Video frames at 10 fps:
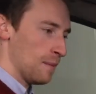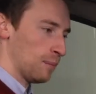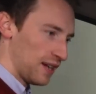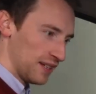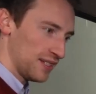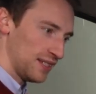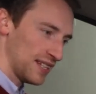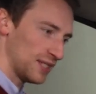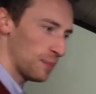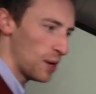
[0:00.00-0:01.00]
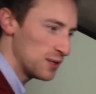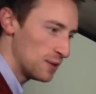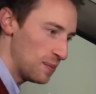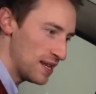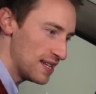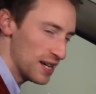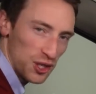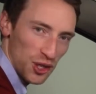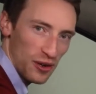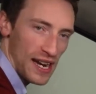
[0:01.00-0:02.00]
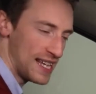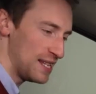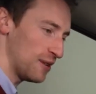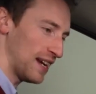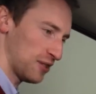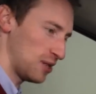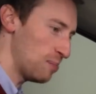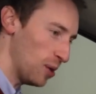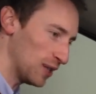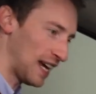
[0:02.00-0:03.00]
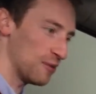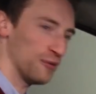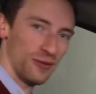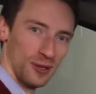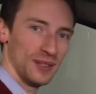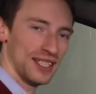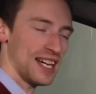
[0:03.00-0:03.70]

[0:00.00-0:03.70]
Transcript: Plus, there's supposed to be a tray you can actually pull out from the